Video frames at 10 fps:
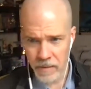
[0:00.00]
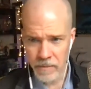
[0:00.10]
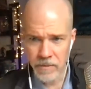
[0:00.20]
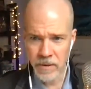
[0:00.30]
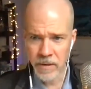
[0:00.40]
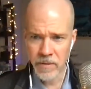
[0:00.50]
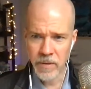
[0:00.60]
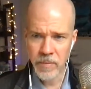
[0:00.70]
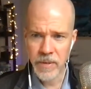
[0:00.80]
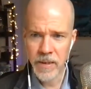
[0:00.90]
John, are
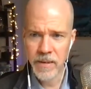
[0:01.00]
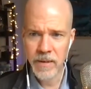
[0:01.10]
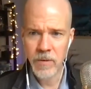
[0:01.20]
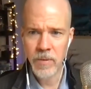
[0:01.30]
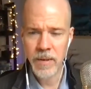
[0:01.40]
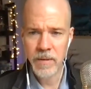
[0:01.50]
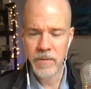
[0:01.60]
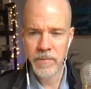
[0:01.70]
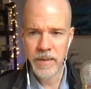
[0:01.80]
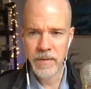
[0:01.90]
you saying that you got your
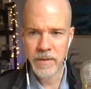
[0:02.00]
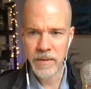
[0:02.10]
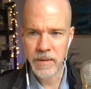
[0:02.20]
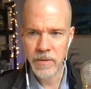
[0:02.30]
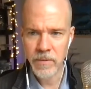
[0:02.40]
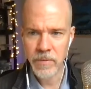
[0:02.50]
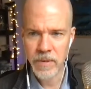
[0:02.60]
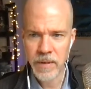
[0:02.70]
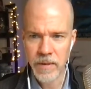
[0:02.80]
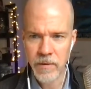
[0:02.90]
vaccine? Are you
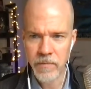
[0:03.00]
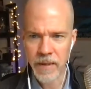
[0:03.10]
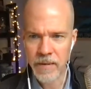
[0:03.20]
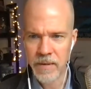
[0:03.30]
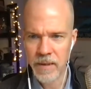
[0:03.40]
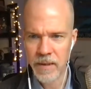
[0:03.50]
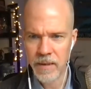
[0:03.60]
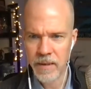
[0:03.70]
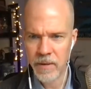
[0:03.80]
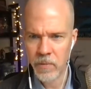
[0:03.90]
saying you're vaccinated
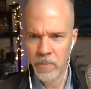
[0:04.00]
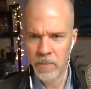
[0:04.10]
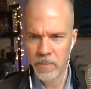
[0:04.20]
now?